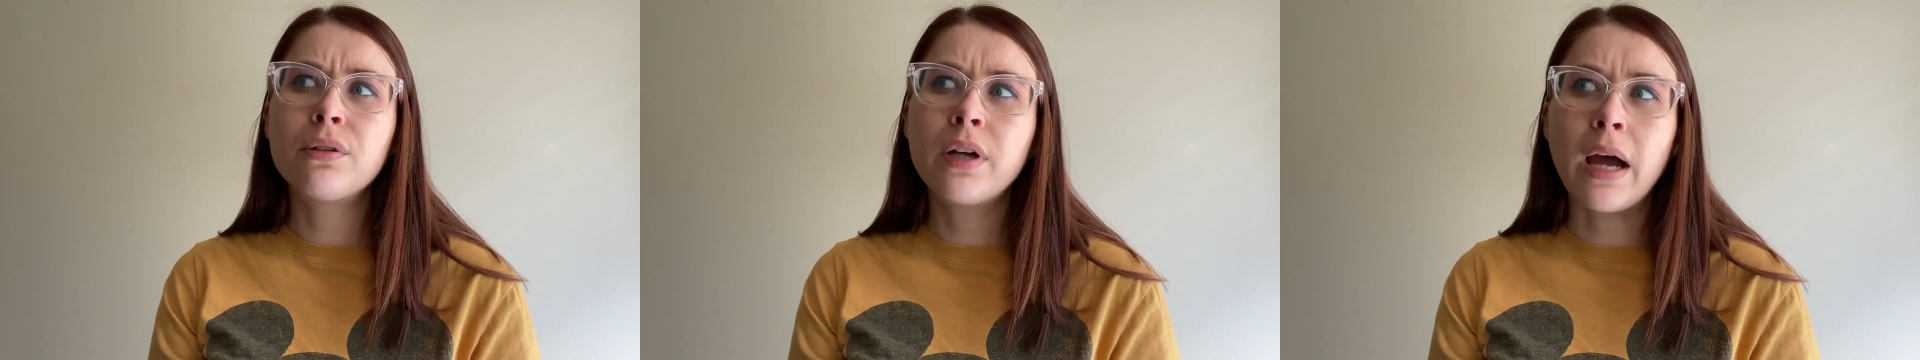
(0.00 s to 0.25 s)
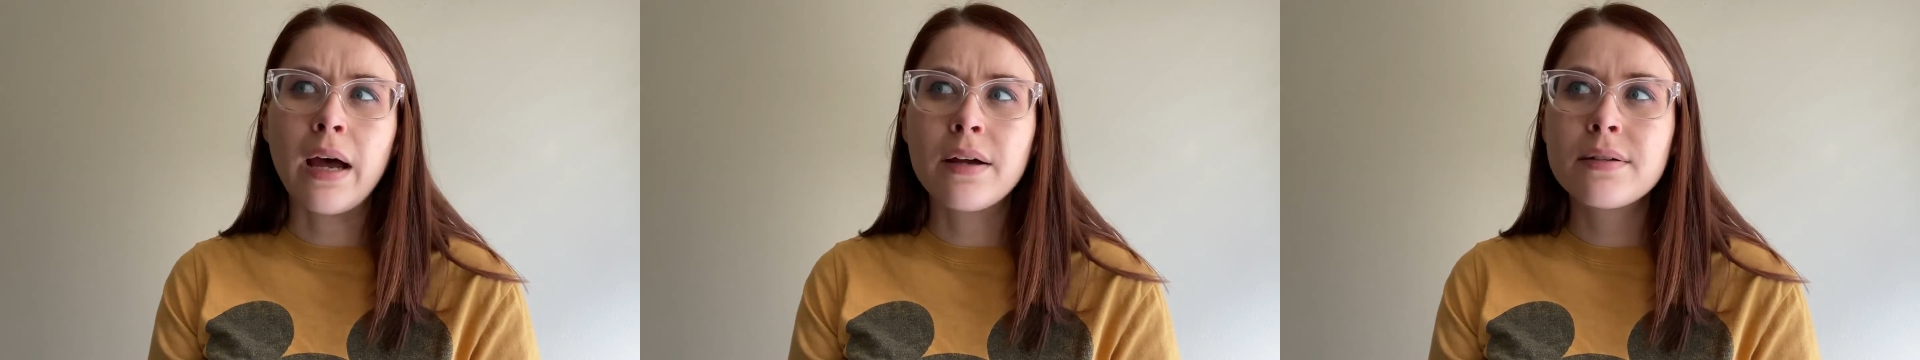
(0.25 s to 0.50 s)

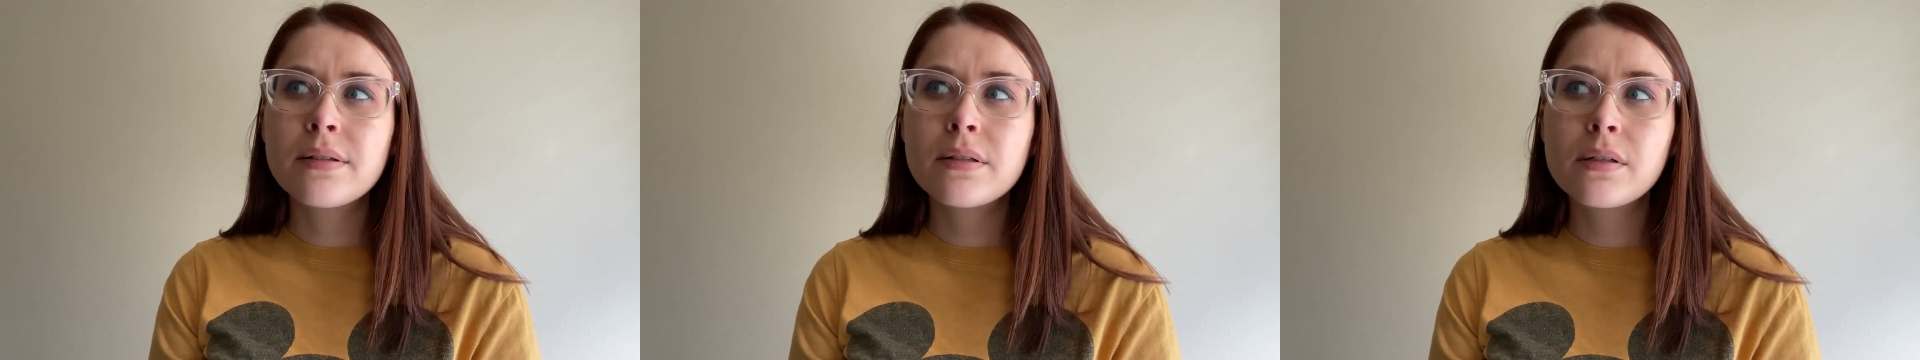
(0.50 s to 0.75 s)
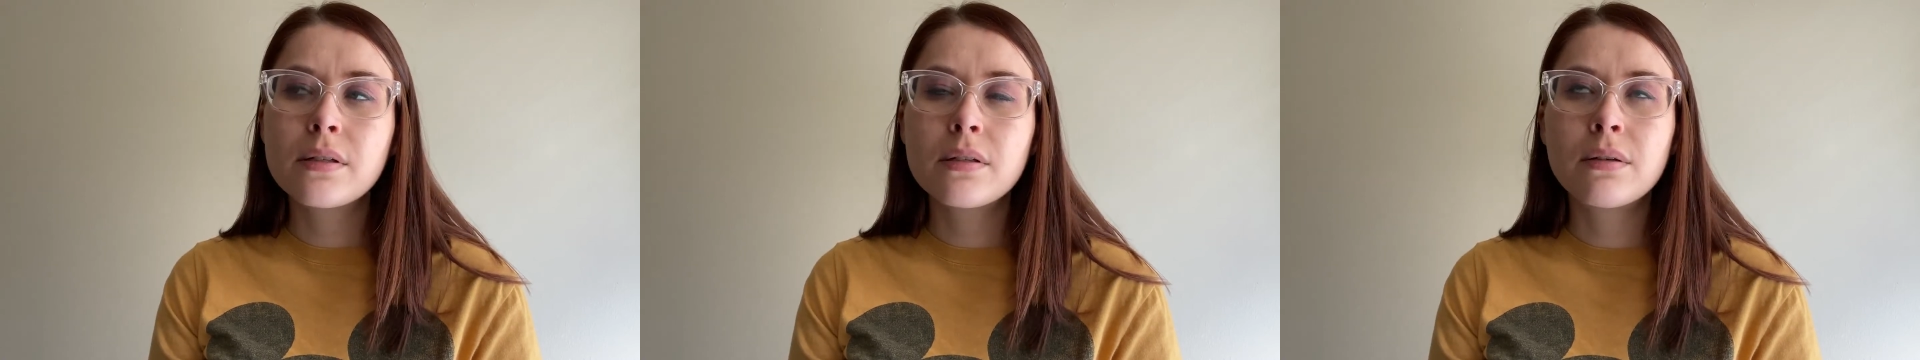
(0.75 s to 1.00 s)

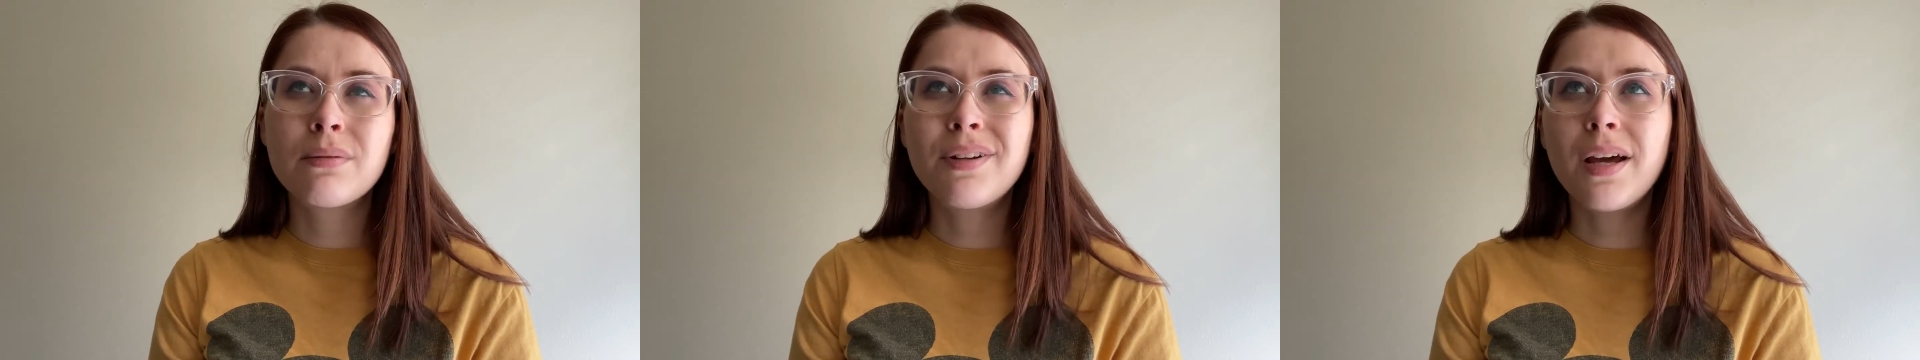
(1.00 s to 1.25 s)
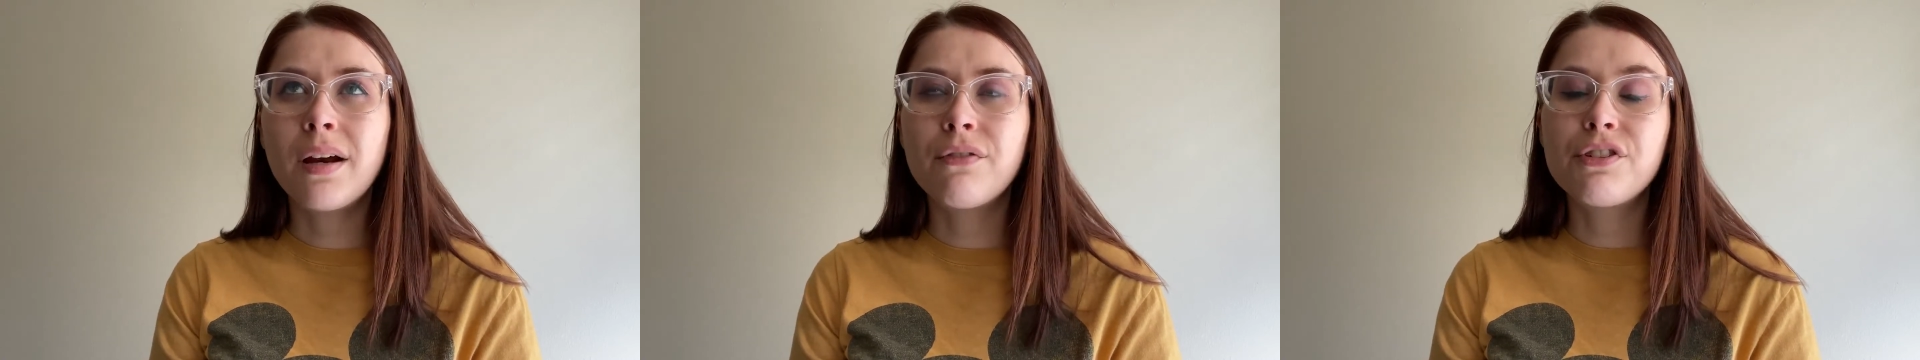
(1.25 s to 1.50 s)
guest. Well,
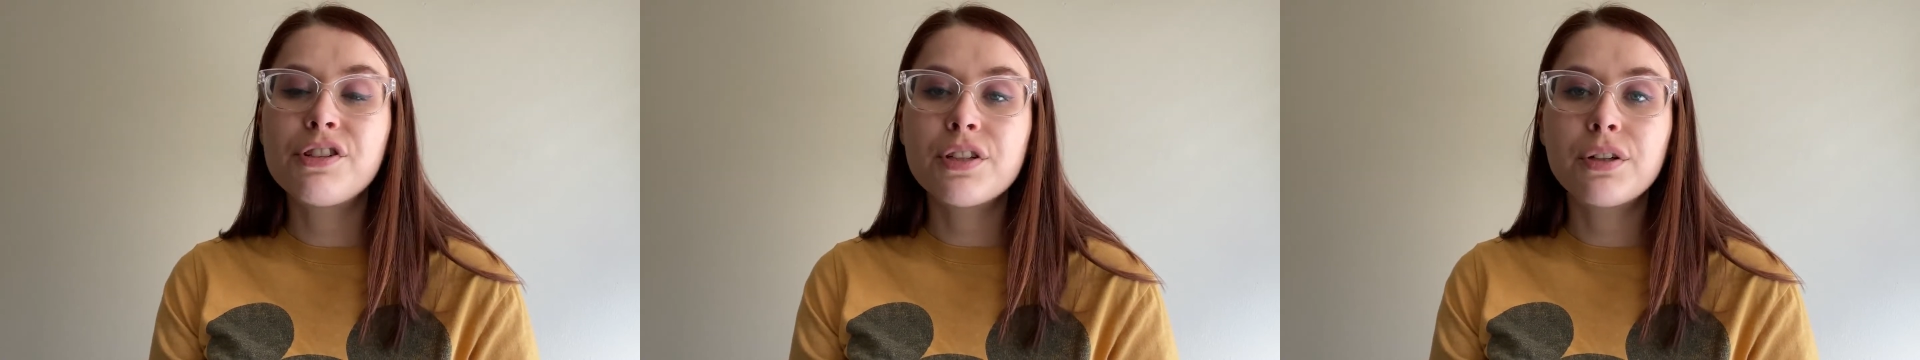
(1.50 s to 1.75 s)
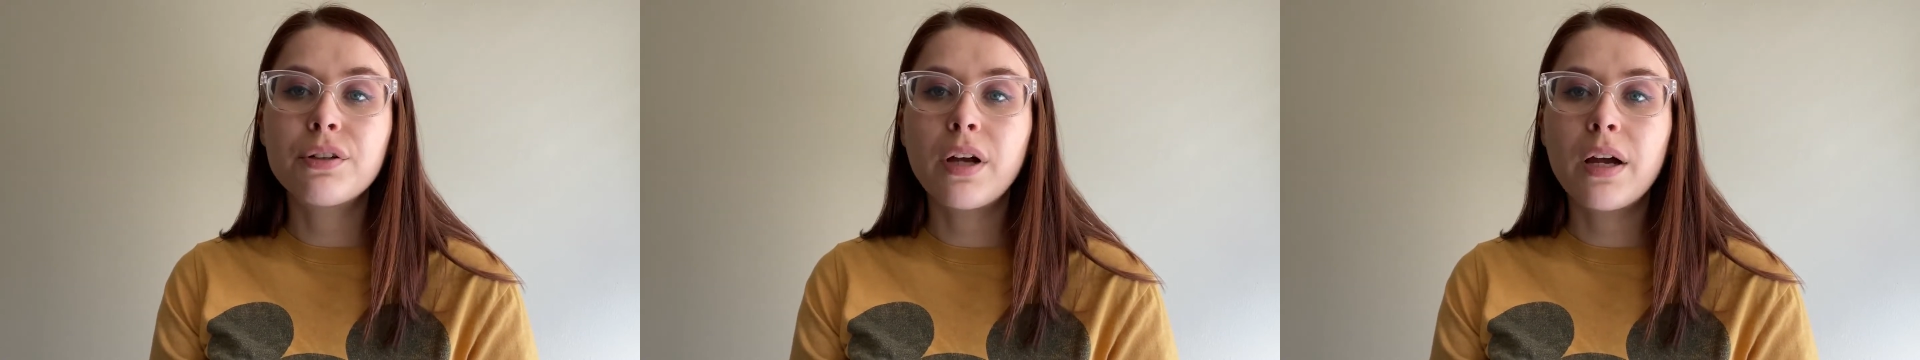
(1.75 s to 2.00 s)
not every
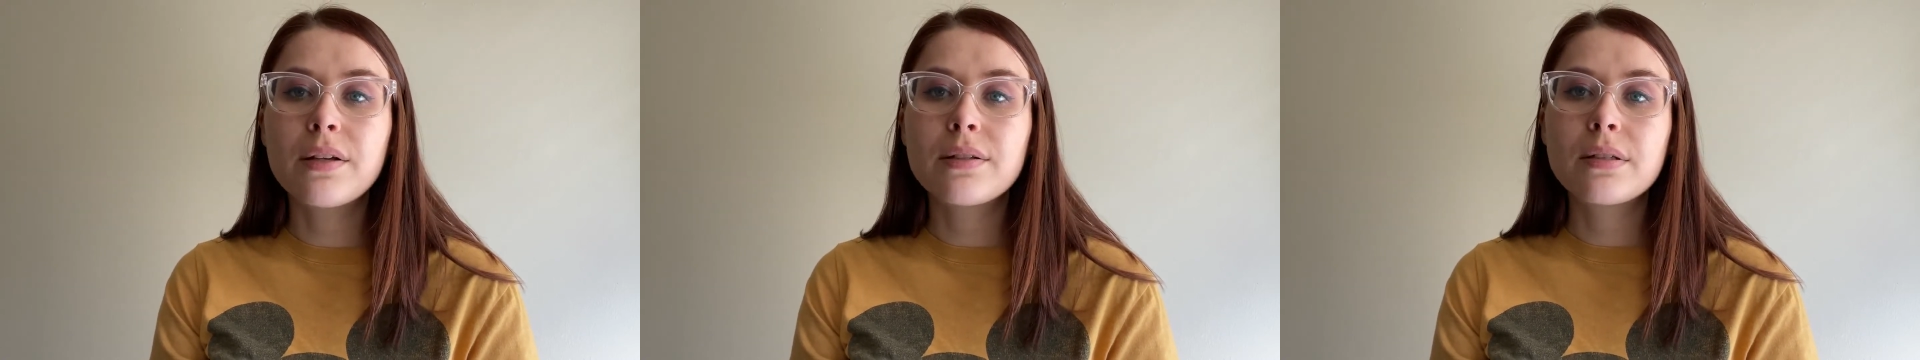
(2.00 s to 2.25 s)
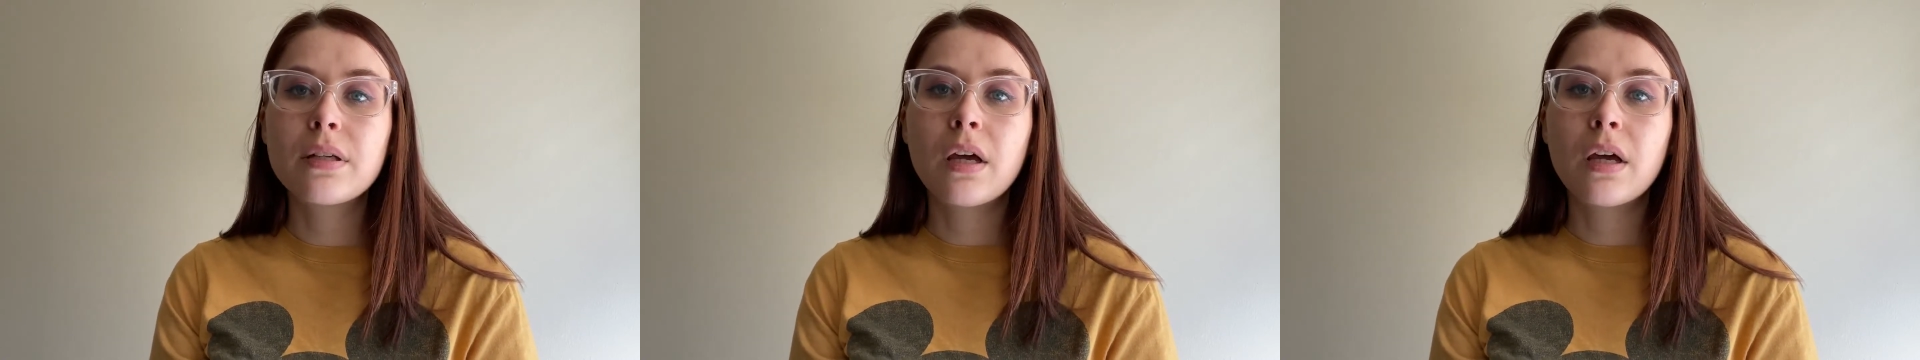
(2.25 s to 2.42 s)
single guest.